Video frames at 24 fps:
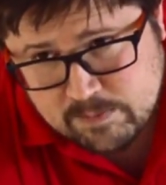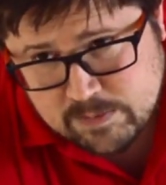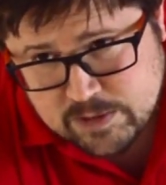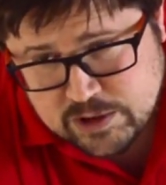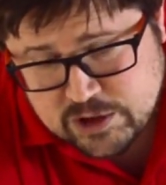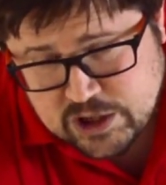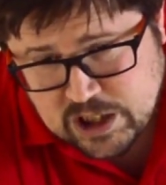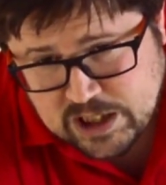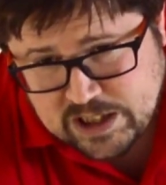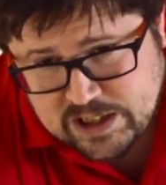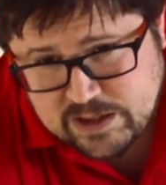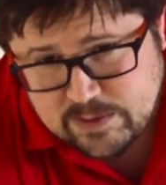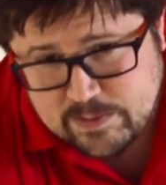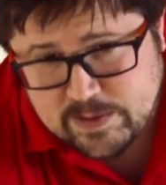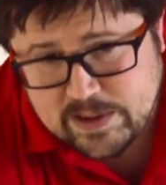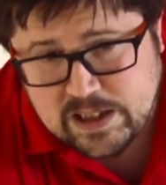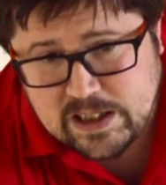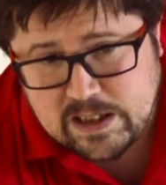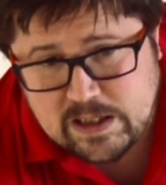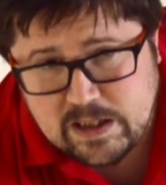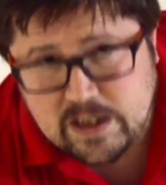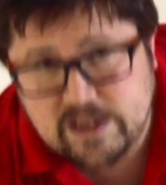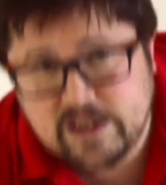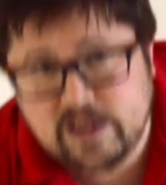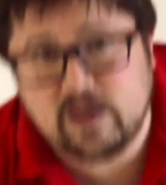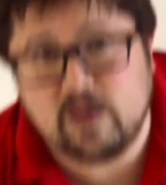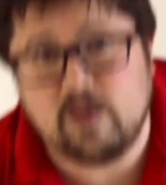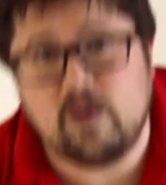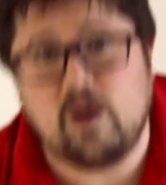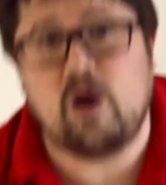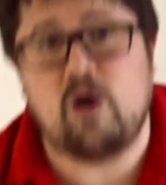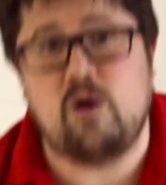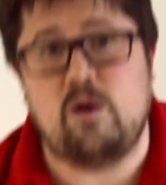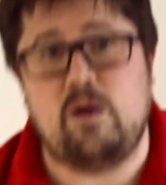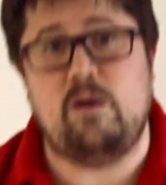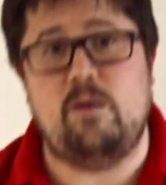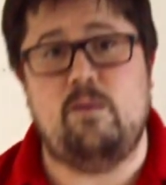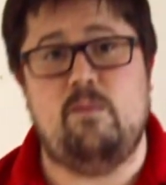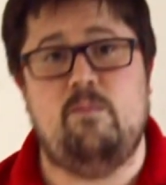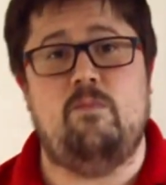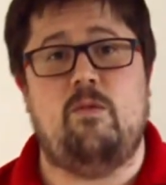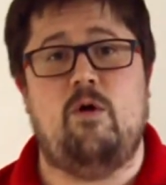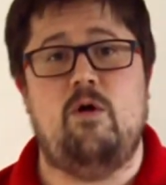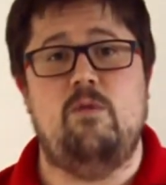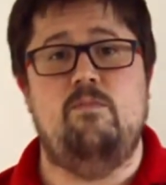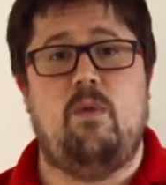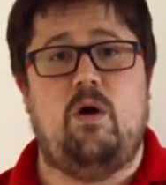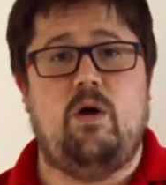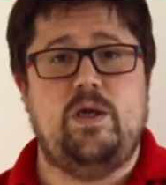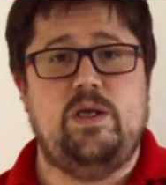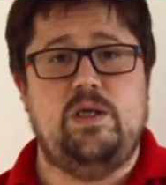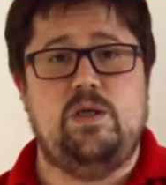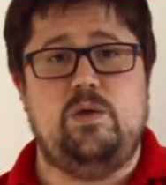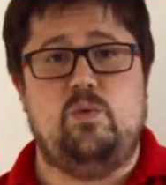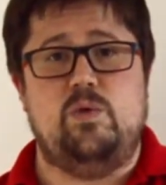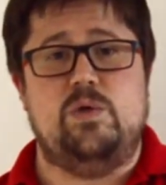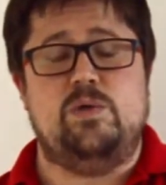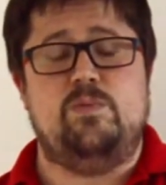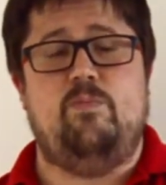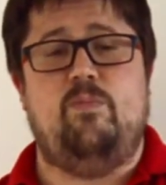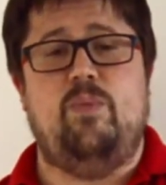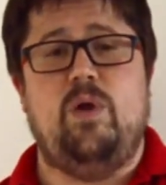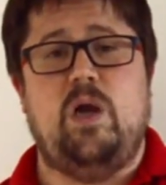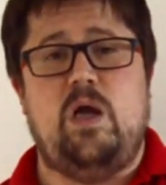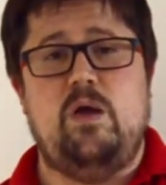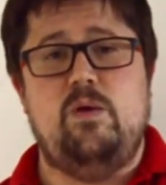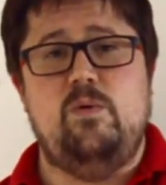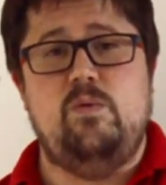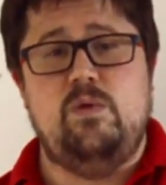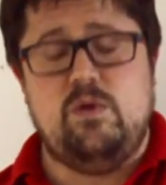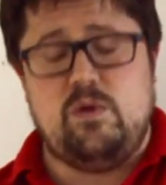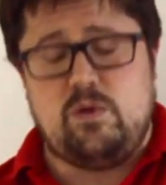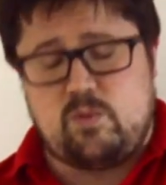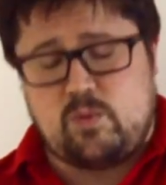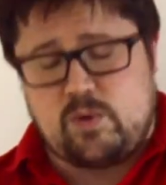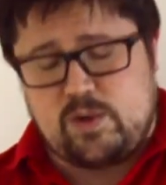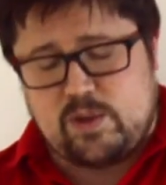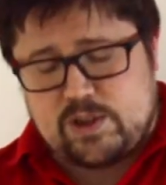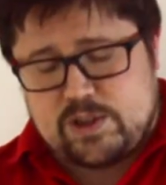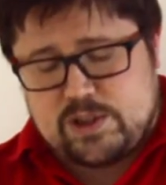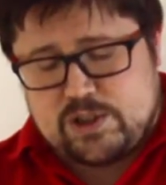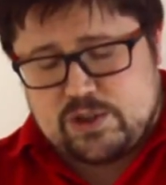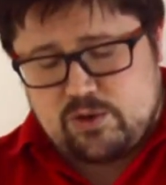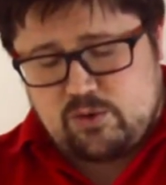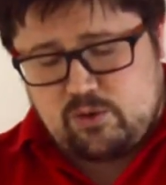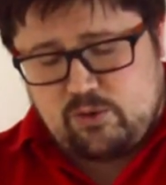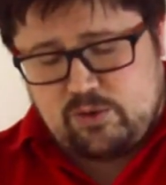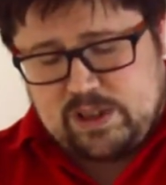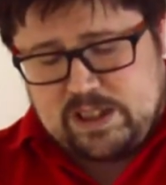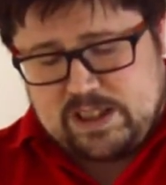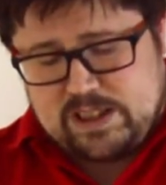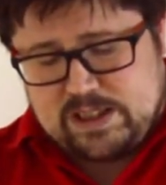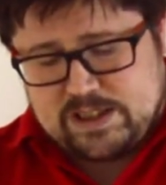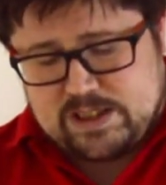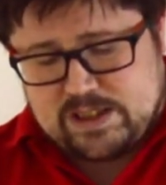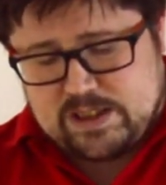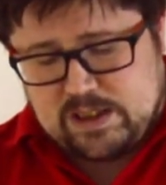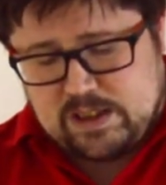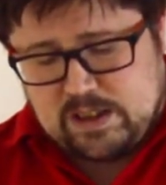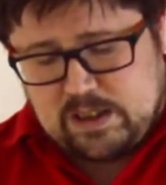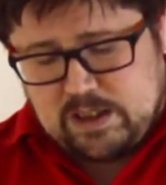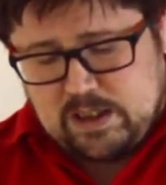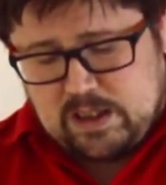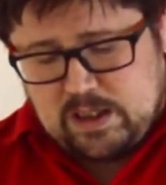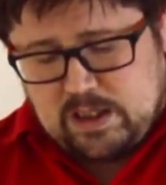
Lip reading: Genuinely, my mind was blown when I saw this.